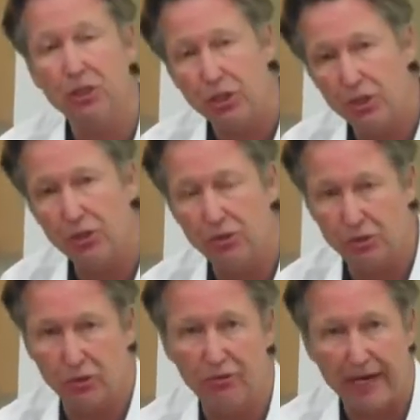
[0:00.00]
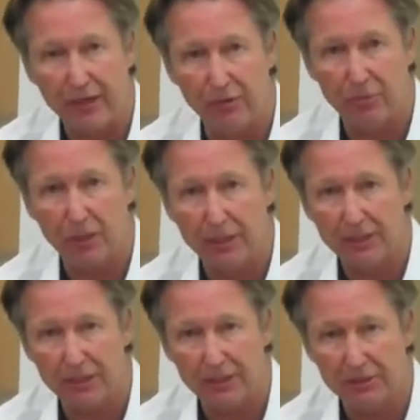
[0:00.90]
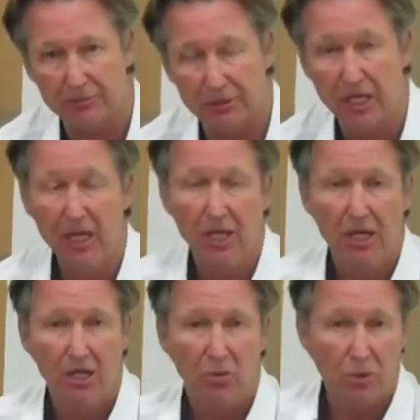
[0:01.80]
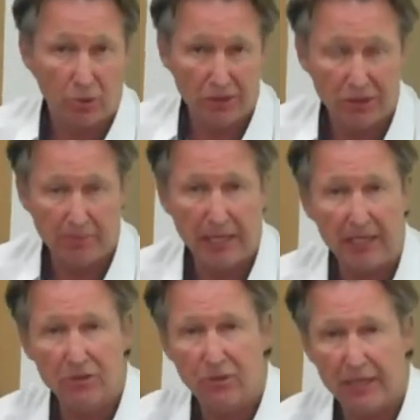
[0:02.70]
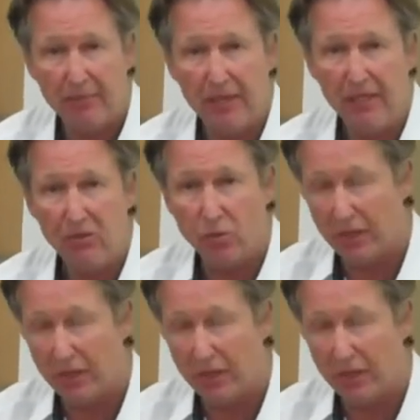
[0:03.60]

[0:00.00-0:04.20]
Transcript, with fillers: to use good vacuum cleaning systems. Which ones do butlers recommend?